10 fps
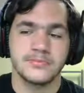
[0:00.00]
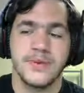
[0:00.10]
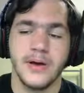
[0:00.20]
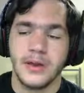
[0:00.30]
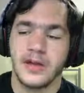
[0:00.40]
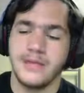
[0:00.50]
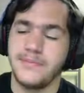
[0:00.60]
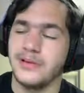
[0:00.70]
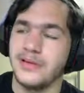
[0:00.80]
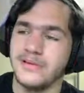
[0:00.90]
But I
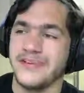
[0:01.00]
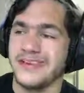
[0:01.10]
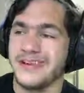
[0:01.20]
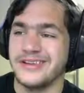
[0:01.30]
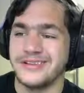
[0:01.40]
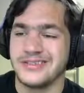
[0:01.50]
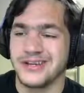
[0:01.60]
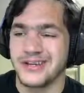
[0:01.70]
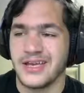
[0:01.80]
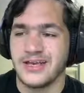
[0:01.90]
believe it is
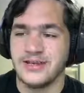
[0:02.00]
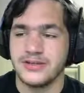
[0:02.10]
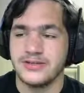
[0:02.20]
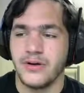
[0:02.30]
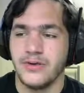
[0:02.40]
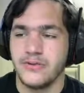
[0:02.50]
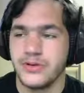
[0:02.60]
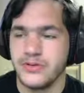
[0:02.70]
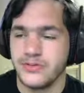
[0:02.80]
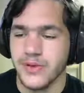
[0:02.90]
stuck into
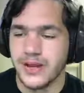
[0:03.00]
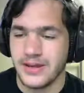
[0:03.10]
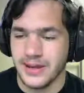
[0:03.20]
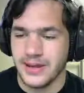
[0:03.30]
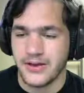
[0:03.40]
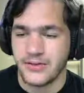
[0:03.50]
OU right now.